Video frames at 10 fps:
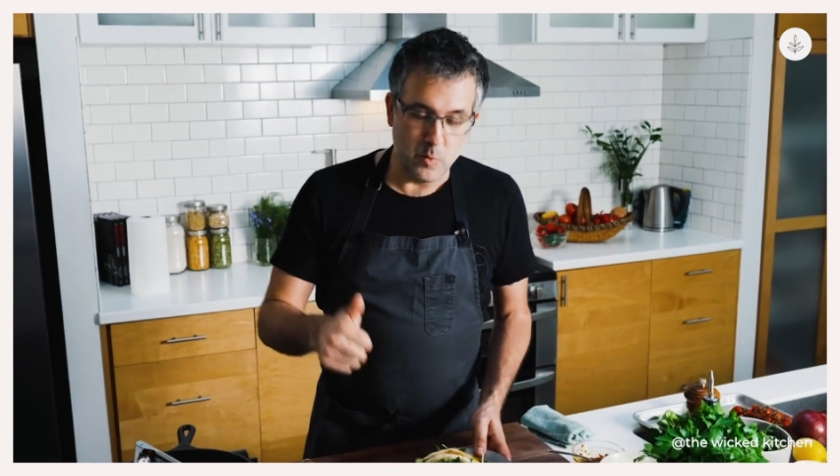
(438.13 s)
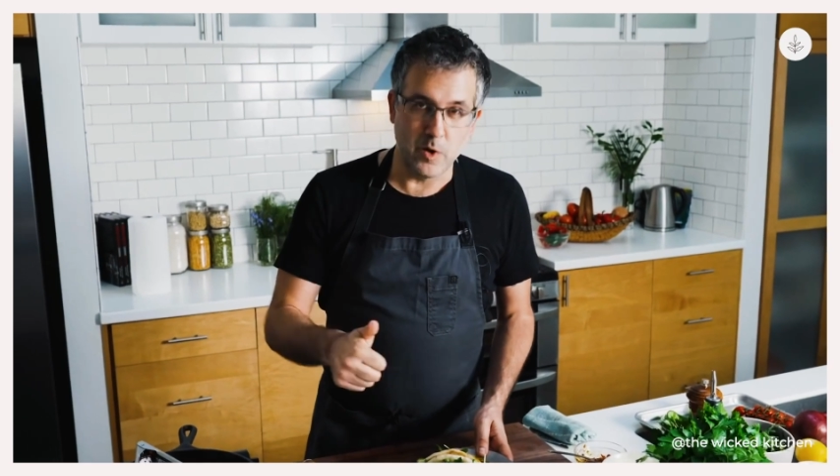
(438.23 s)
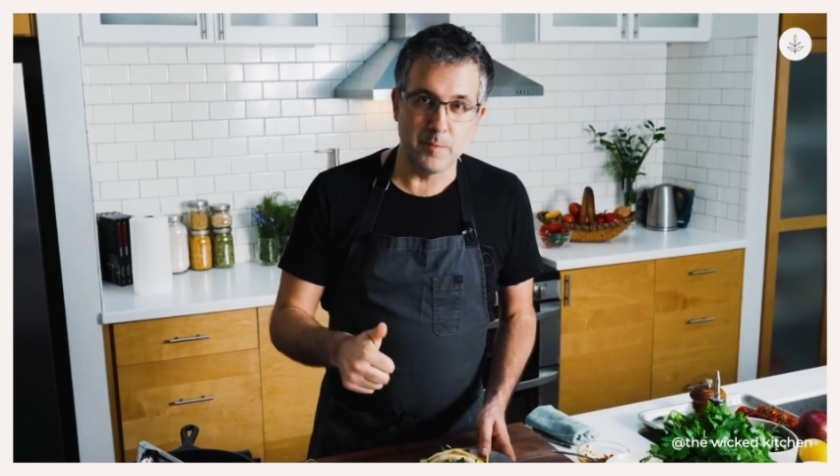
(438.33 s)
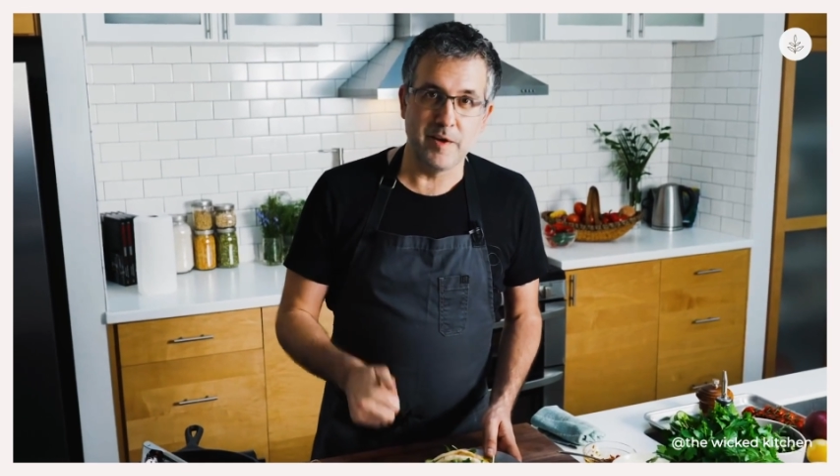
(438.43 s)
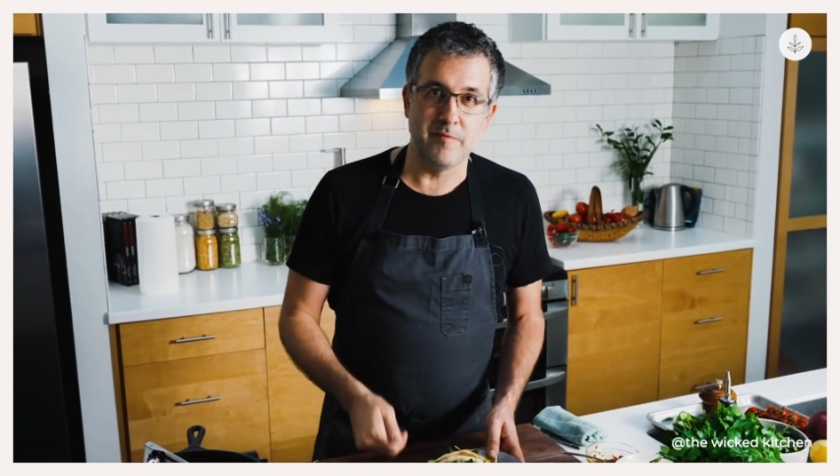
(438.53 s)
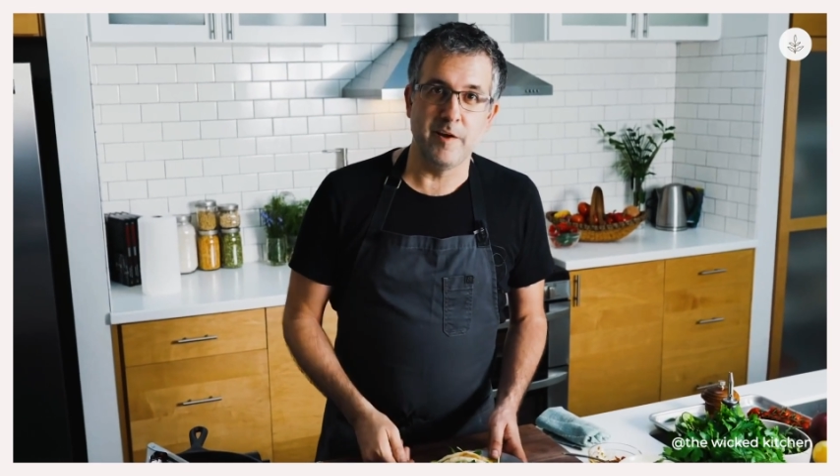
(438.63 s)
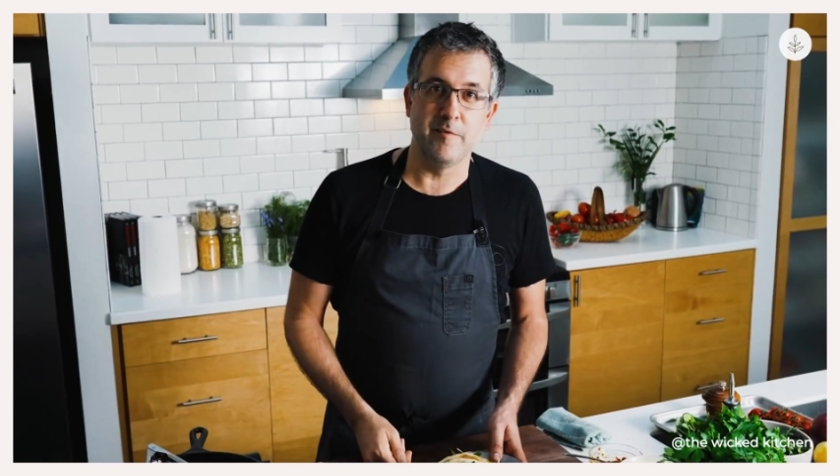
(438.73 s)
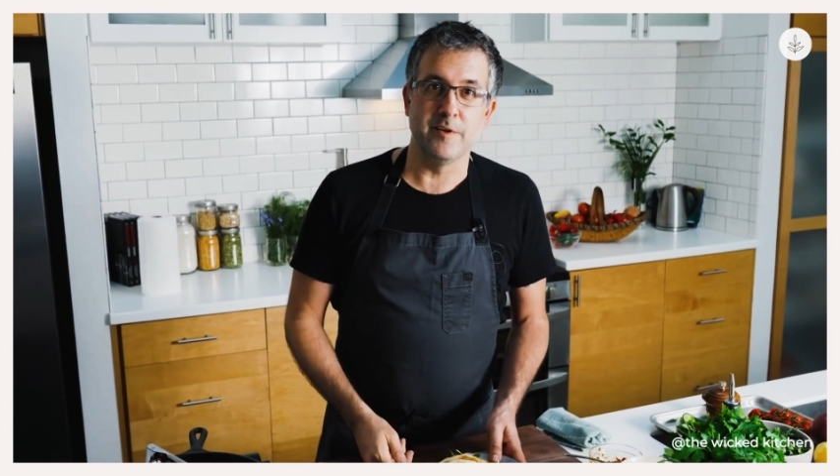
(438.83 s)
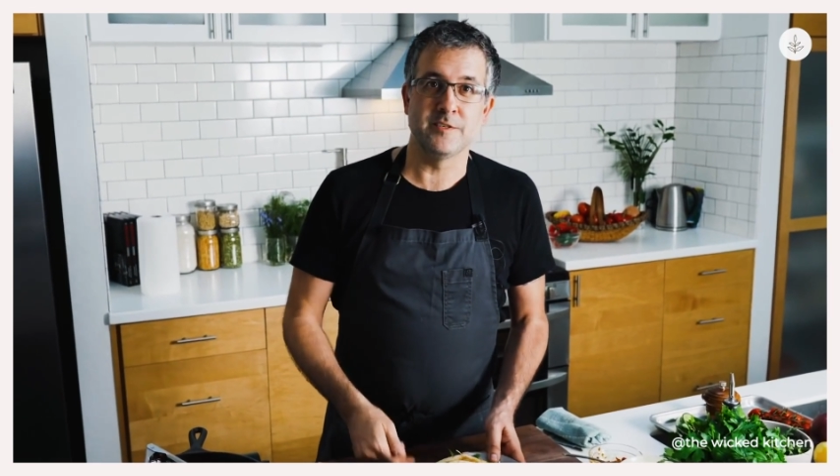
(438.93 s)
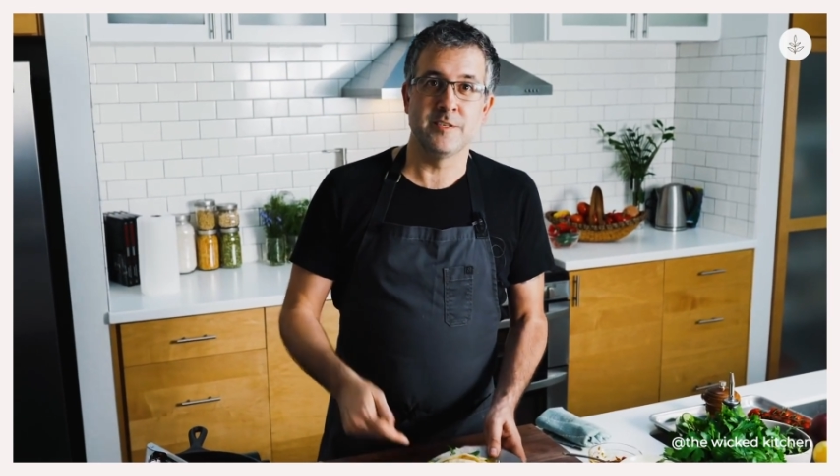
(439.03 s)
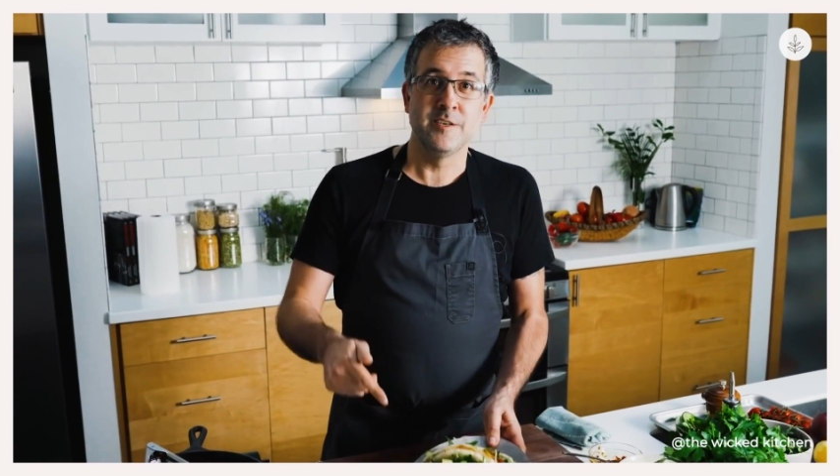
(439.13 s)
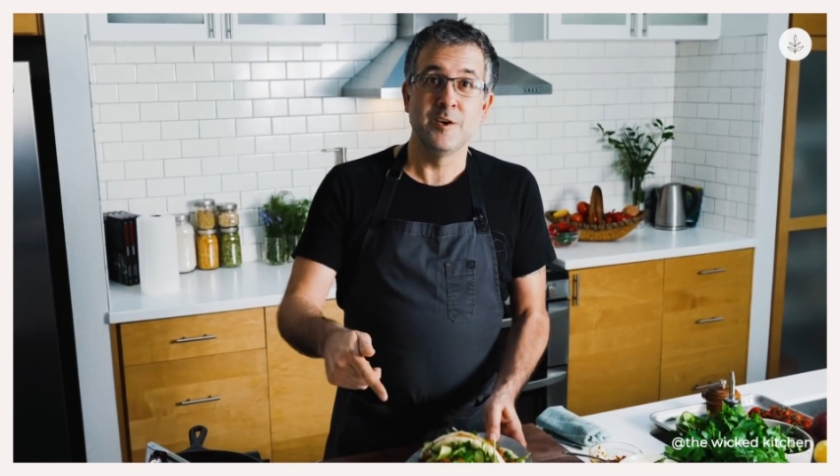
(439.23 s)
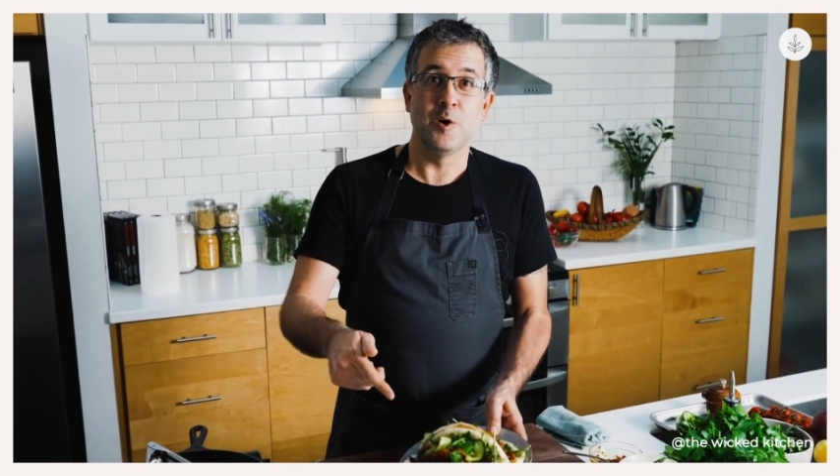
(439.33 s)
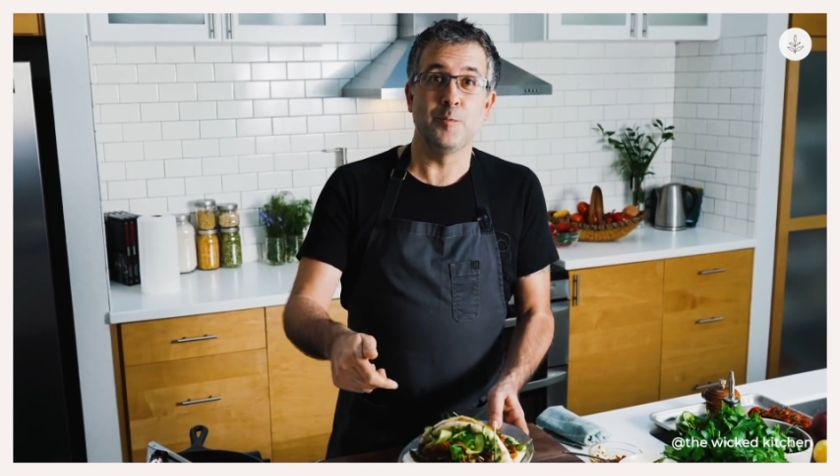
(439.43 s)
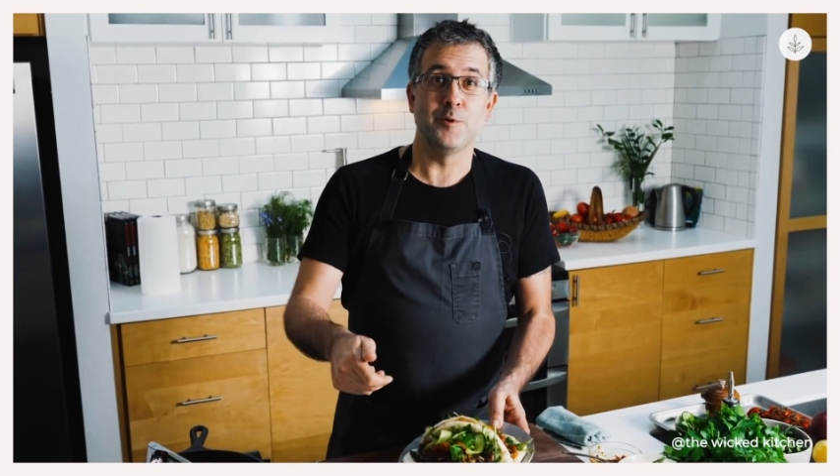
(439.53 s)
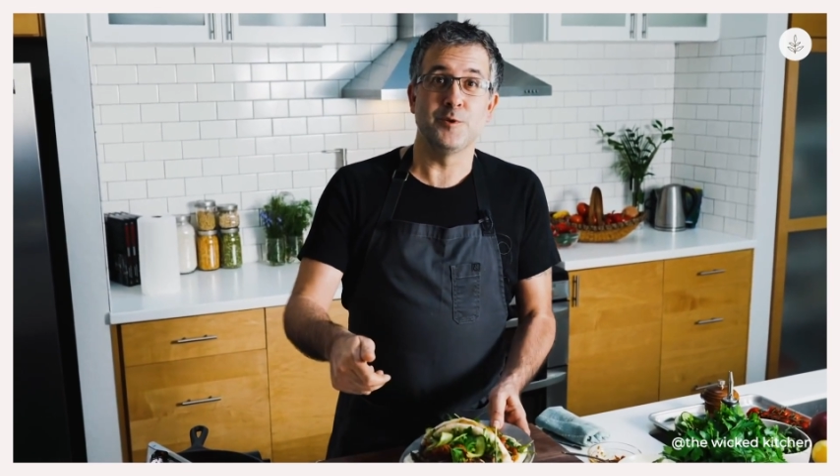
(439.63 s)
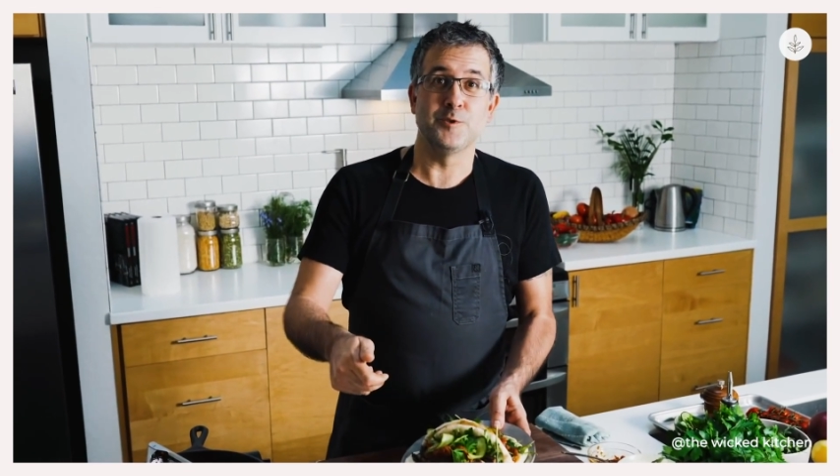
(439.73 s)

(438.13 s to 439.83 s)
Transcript: One of my favorites. Hope you